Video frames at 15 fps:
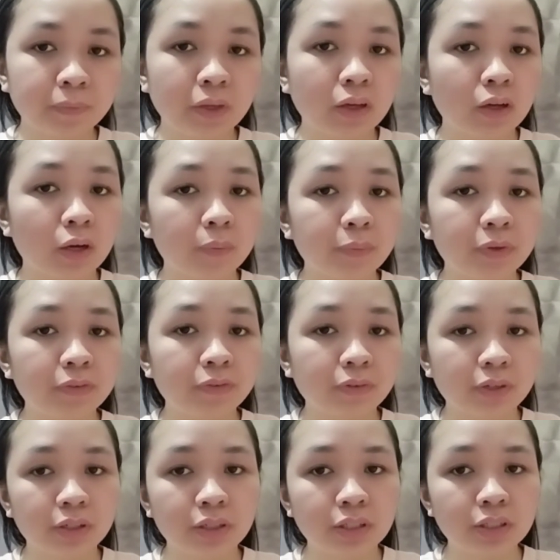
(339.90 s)
Copy
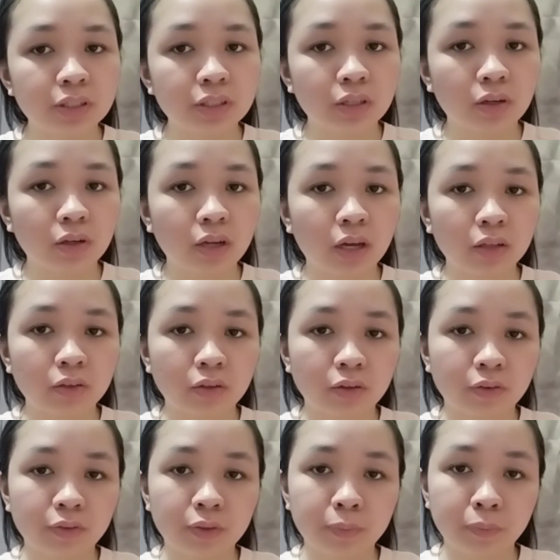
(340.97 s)
furnished the collector
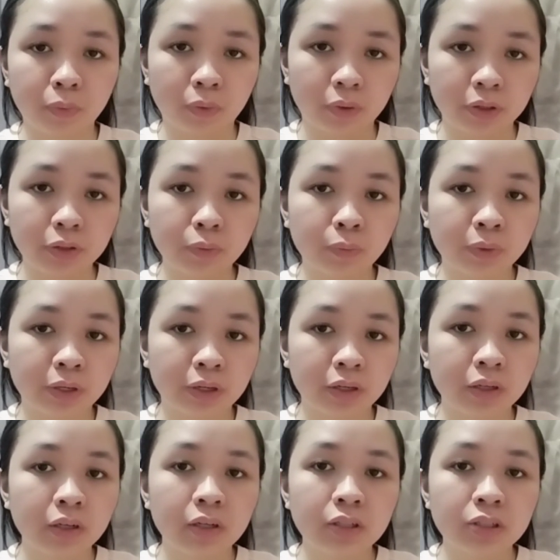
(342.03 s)
of the port where
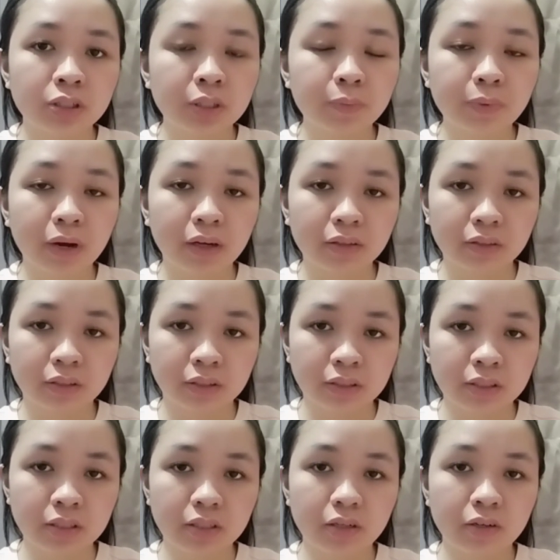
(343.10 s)
she
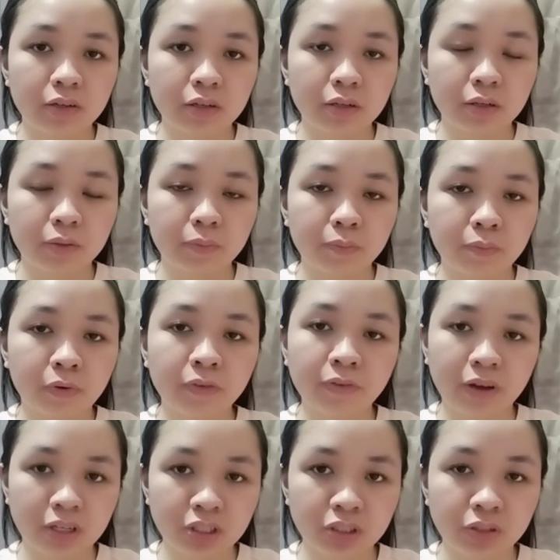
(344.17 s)
practiced her
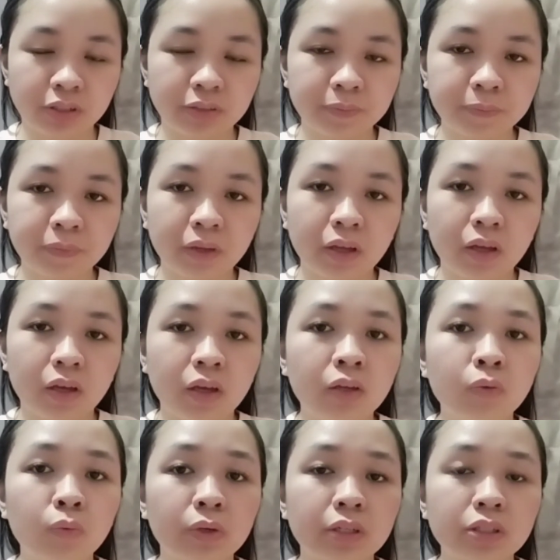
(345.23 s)
profession, in
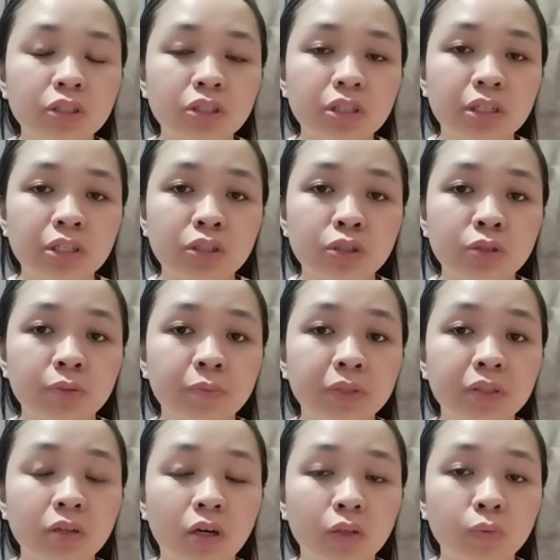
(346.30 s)
which it should be
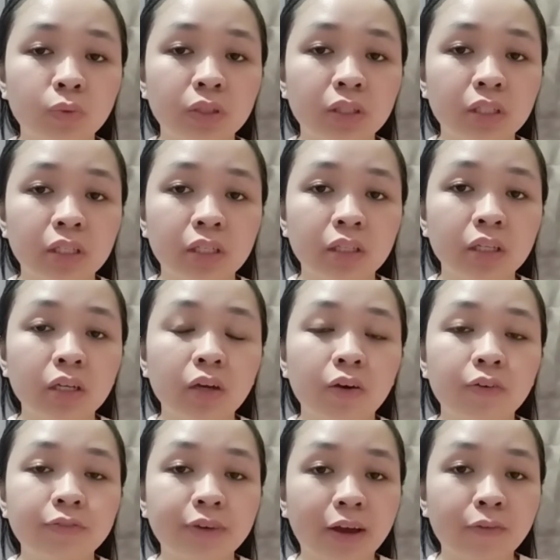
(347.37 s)
done within
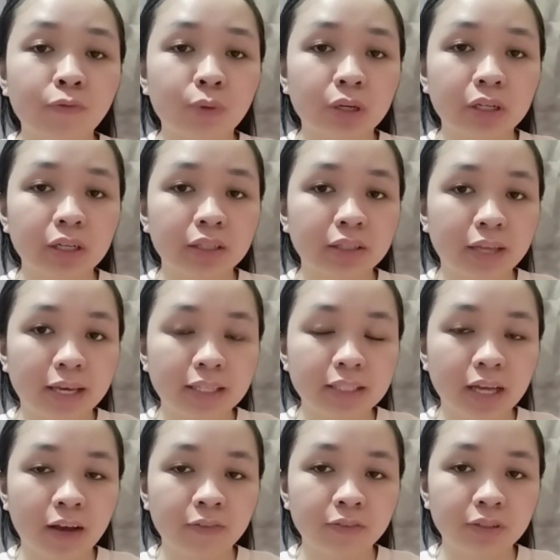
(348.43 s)
5 working days
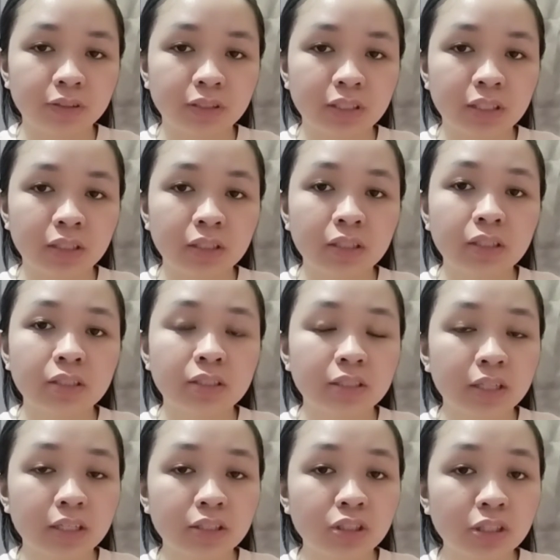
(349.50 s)
after the
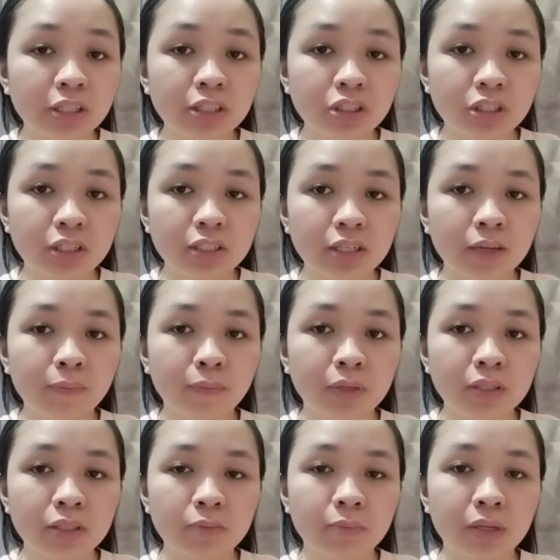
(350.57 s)
said changes and
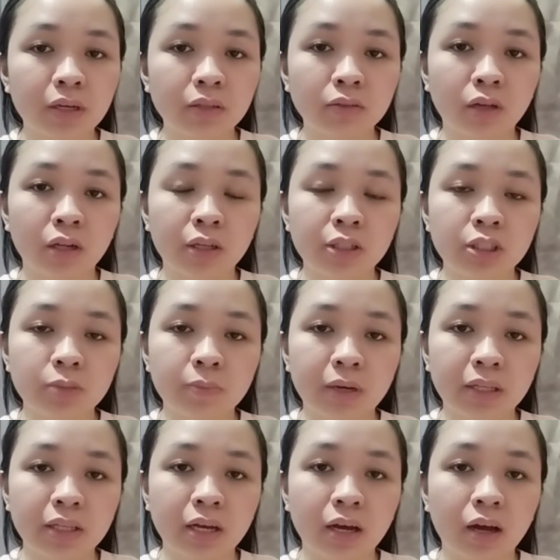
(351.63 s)
must be acknowledged by
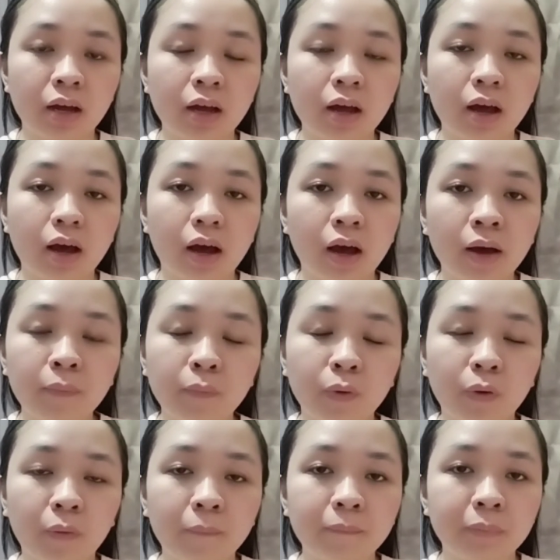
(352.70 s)
the
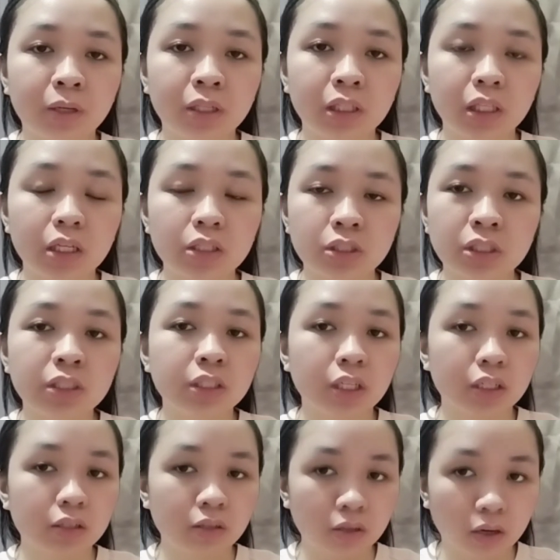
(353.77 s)
amo, but she
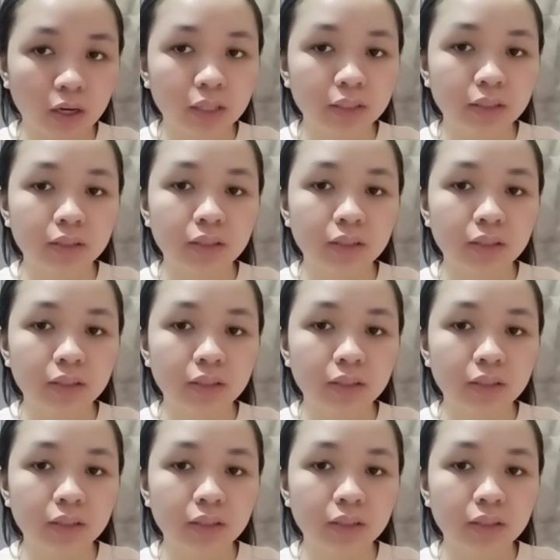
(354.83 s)
did not.